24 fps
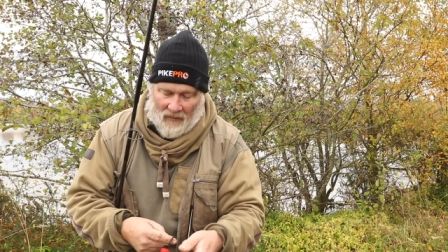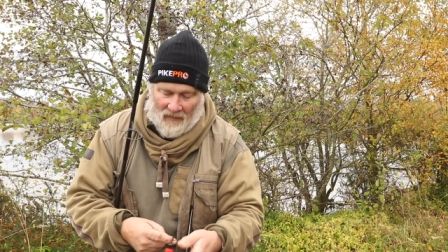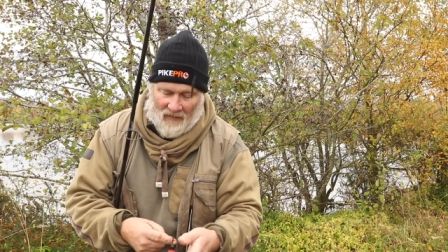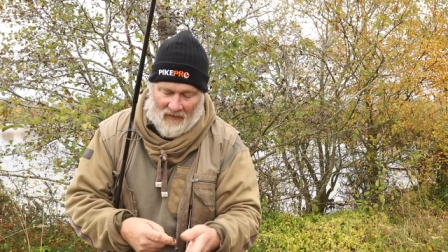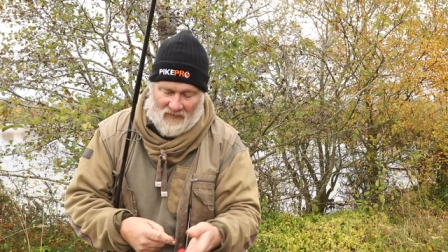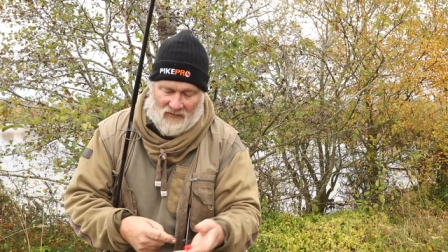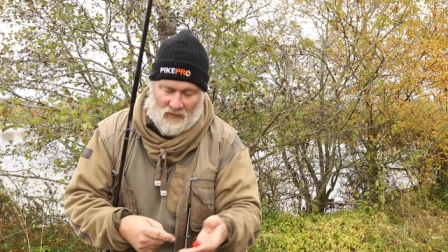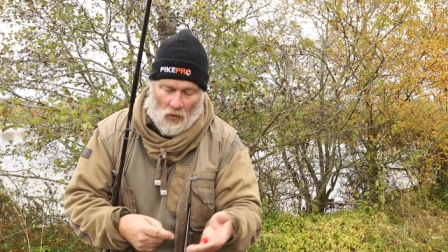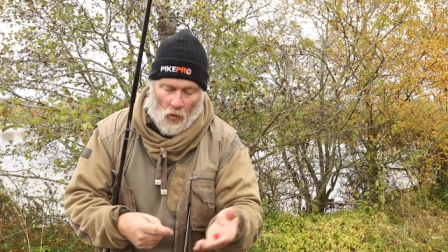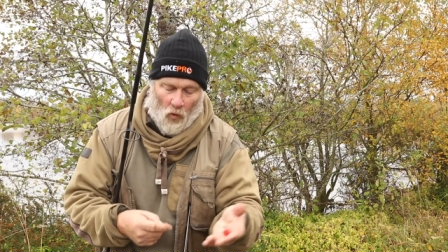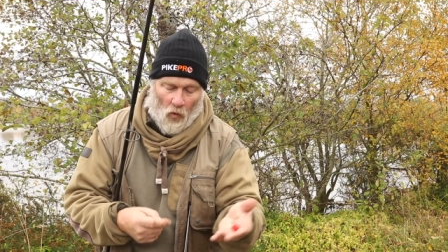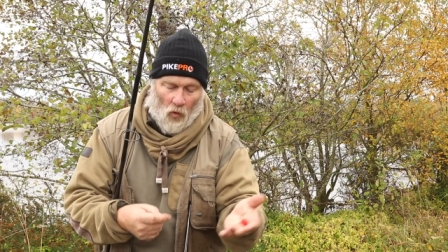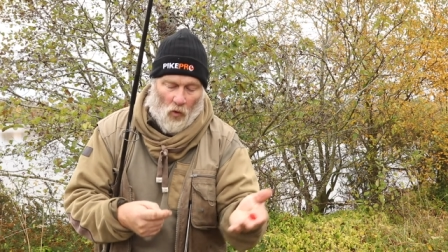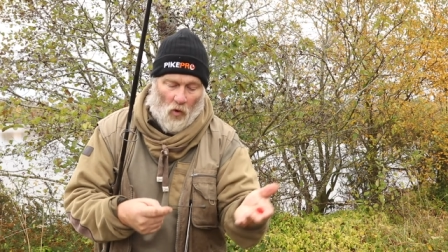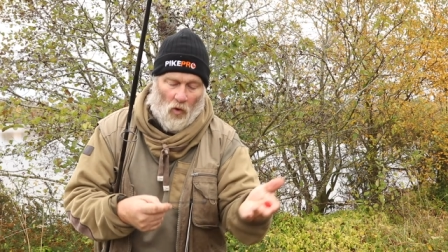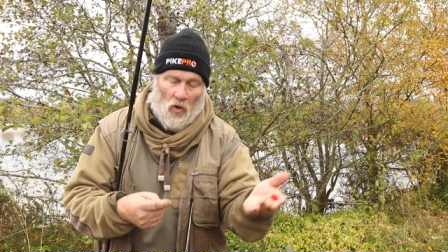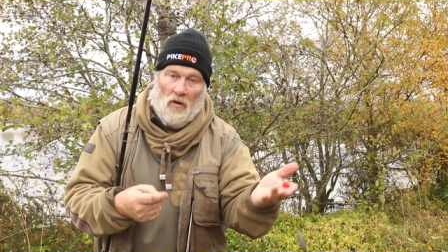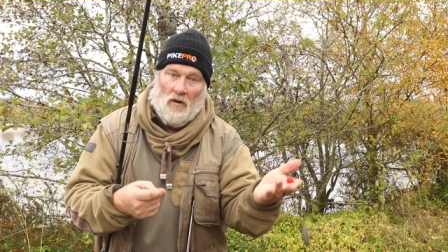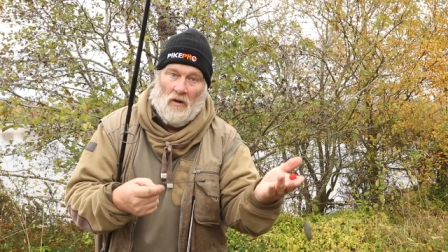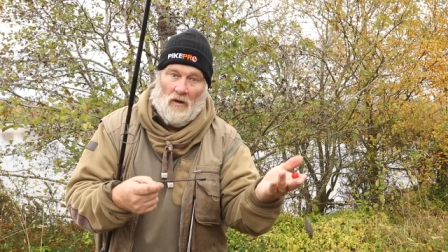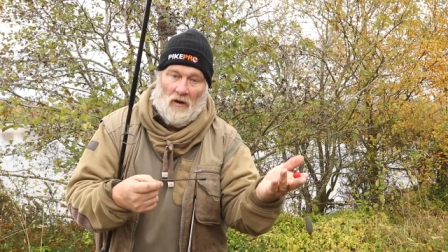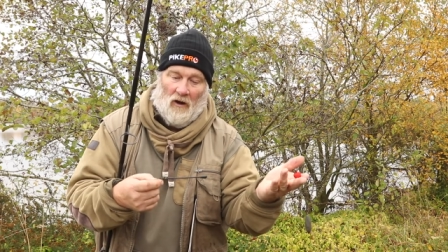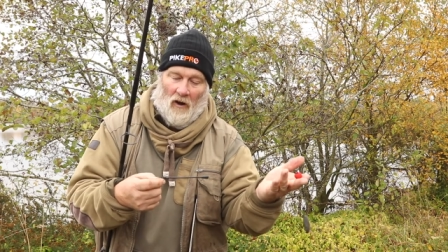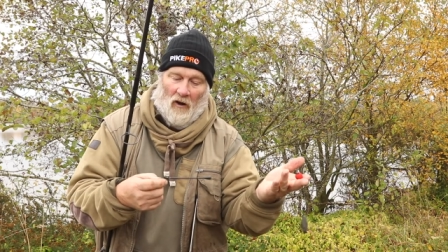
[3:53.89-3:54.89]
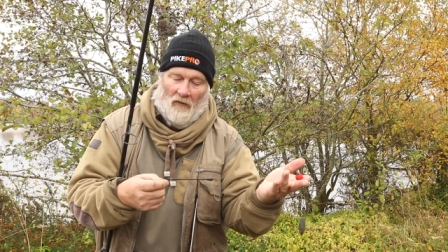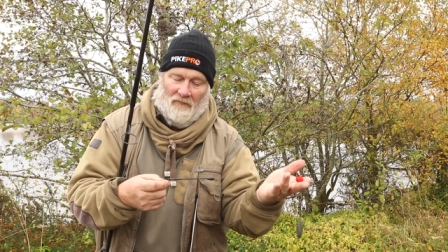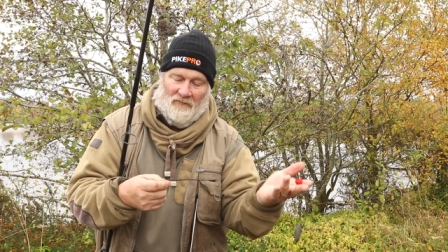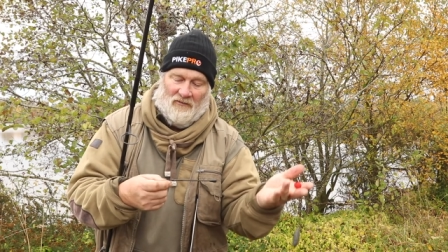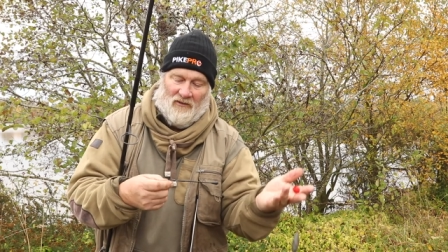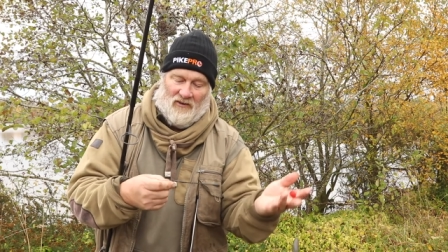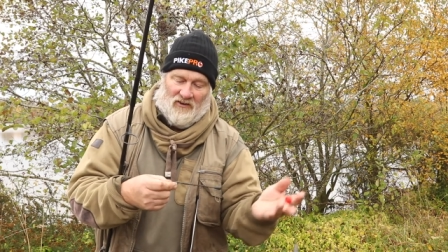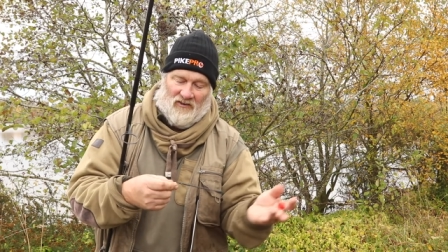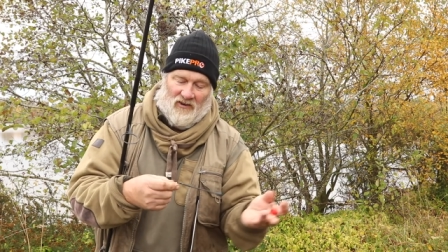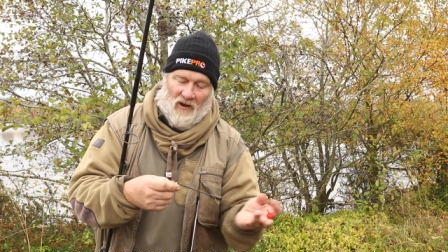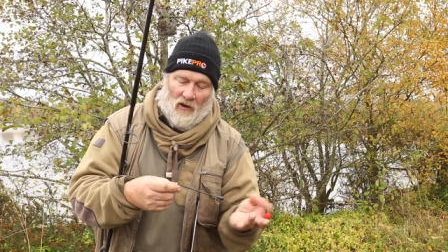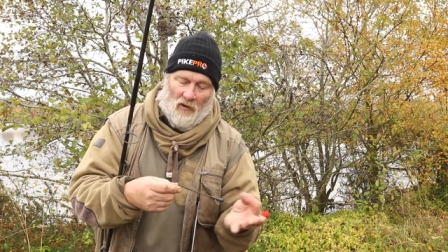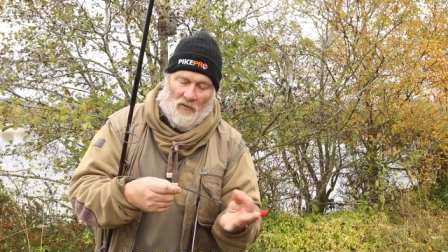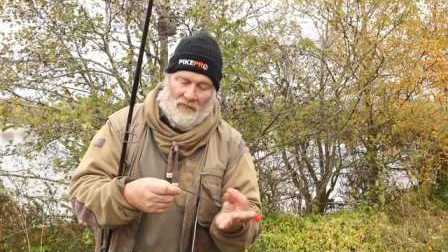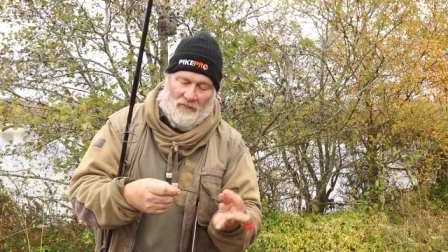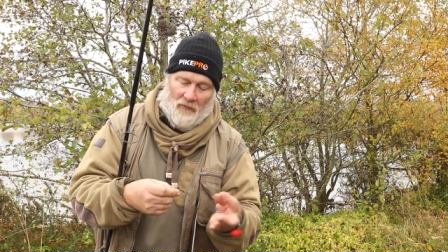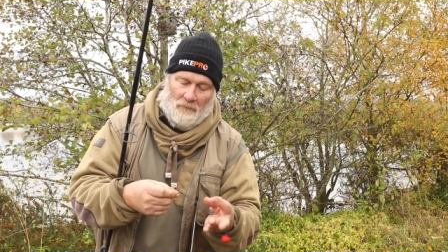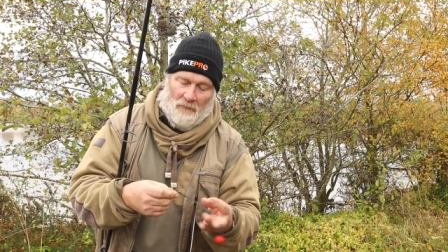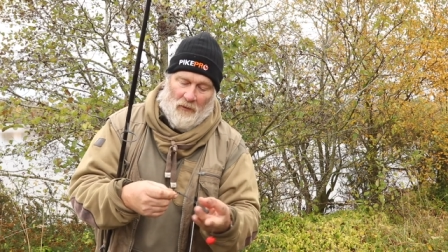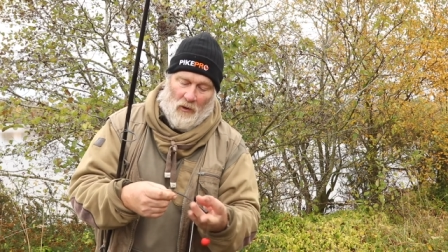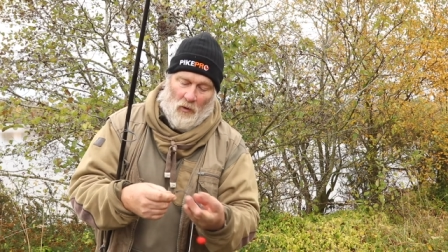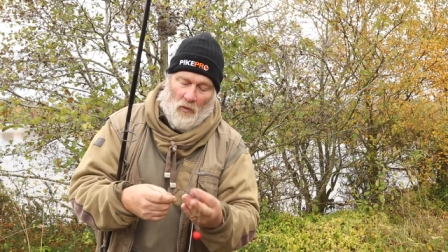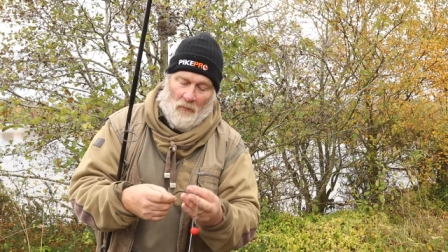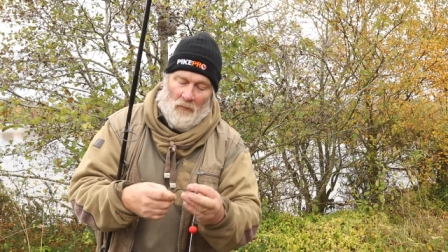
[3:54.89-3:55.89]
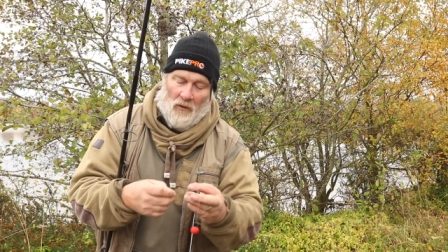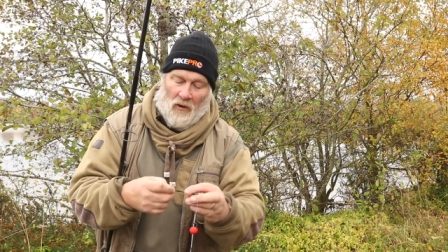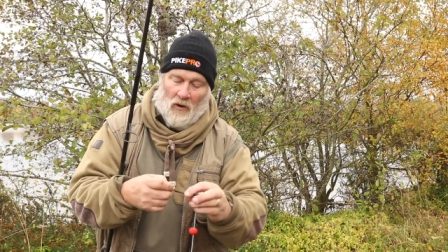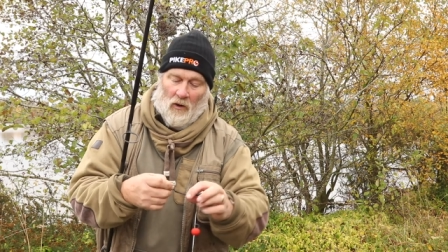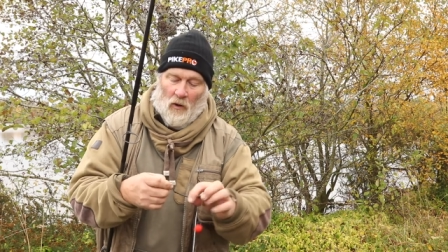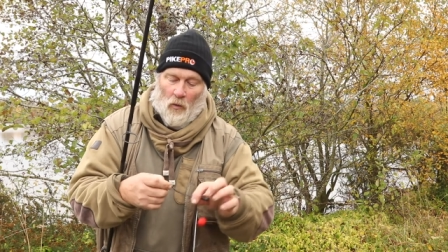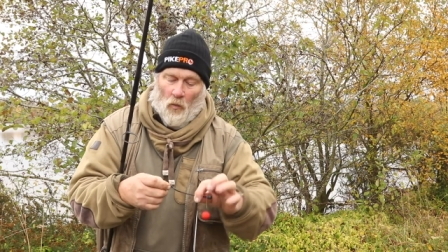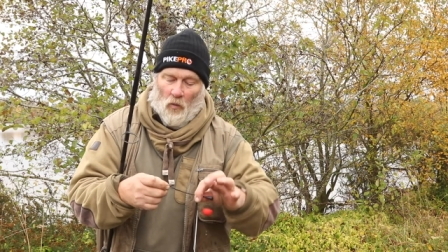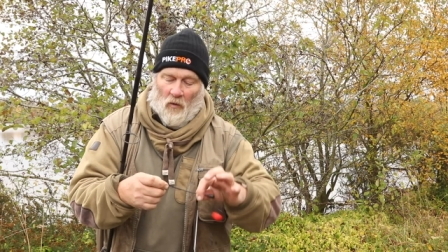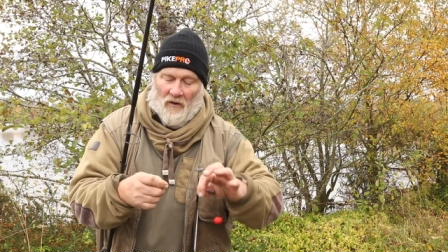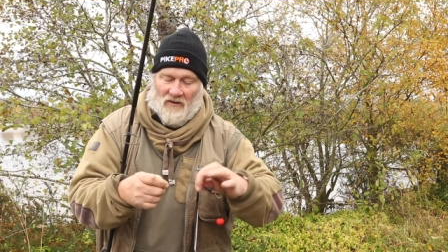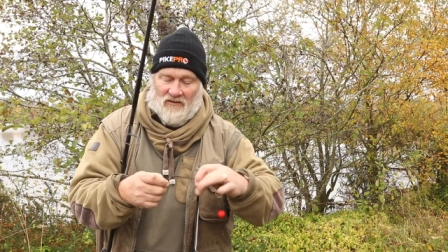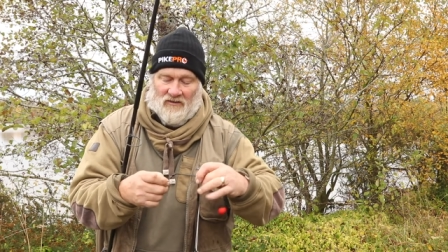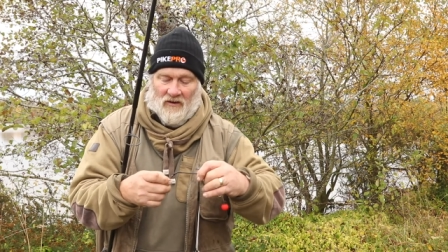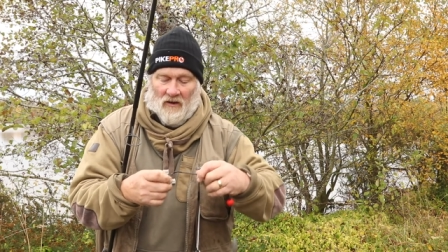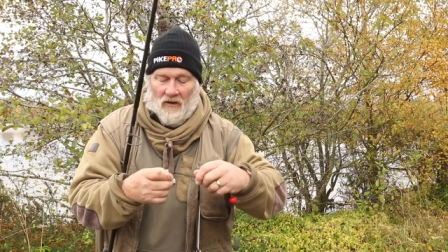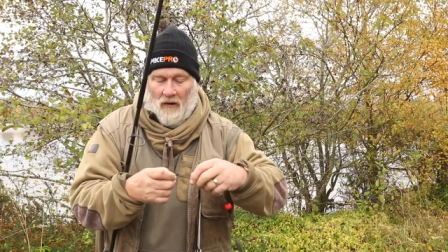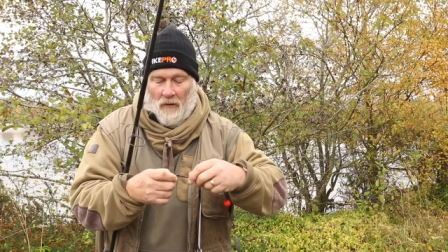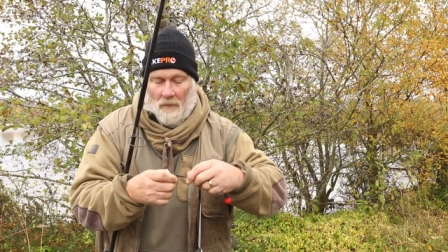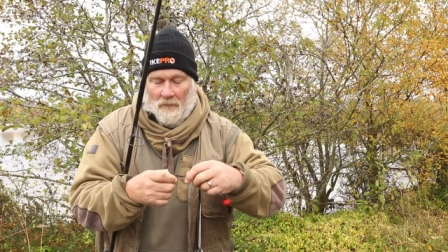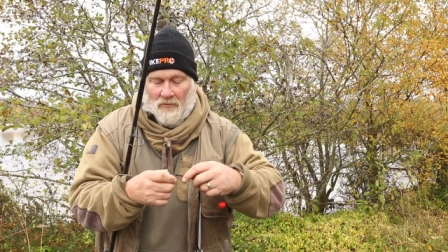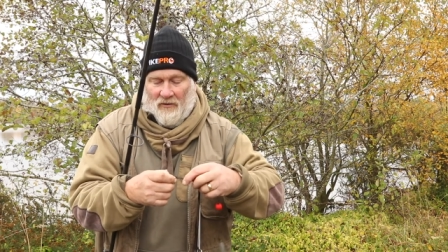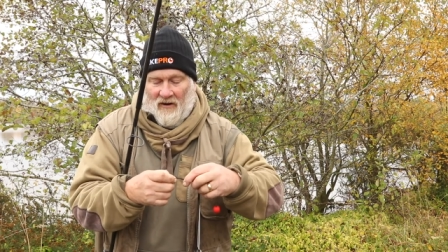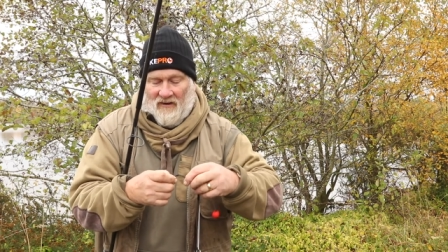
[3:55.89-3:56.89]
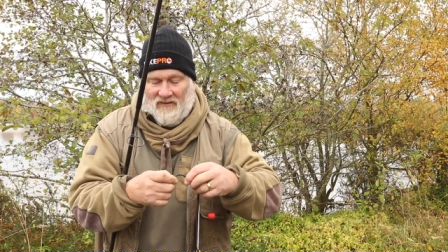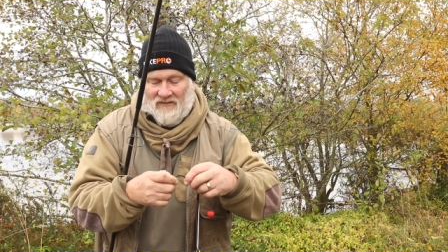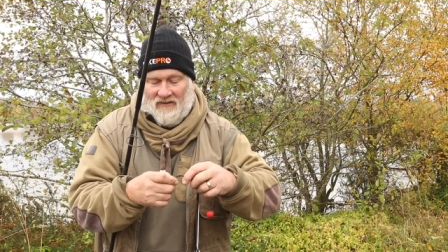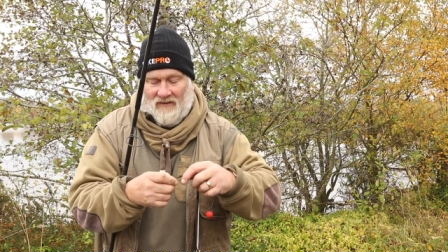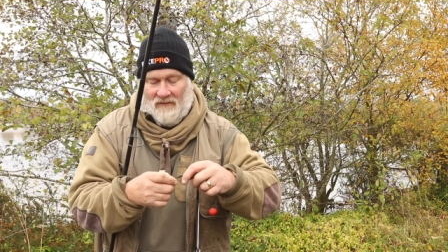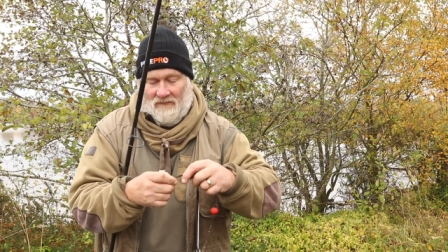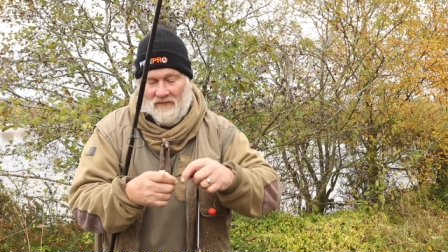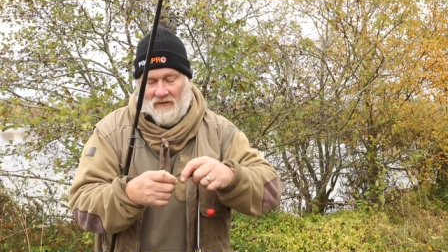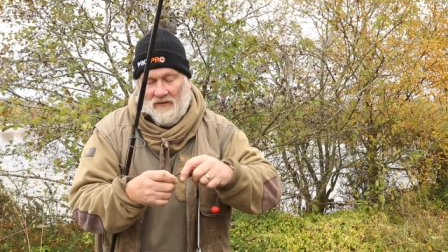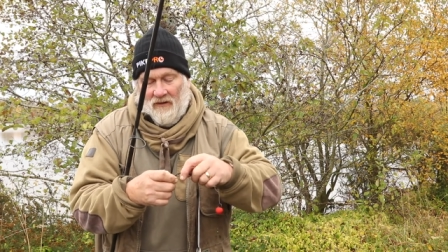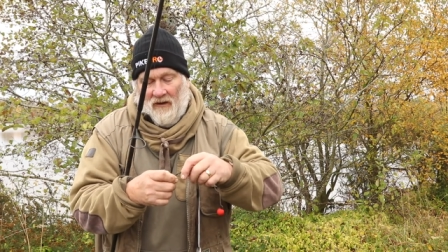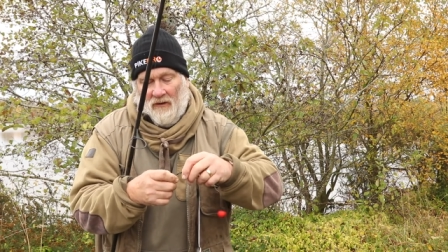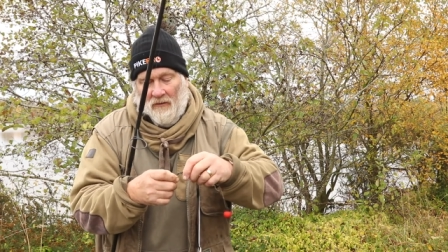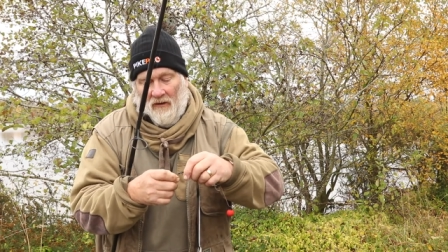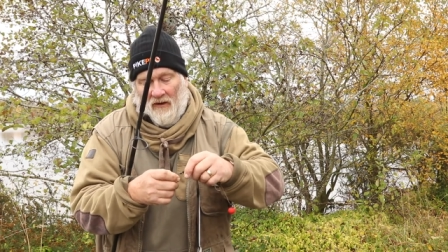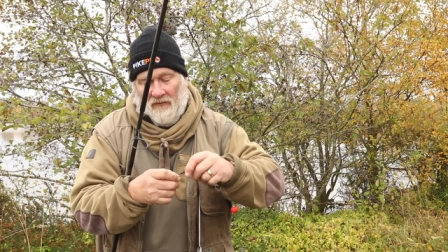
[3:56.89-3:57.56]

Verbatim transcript: That's all. Off the shelf, a boom which presses, you know,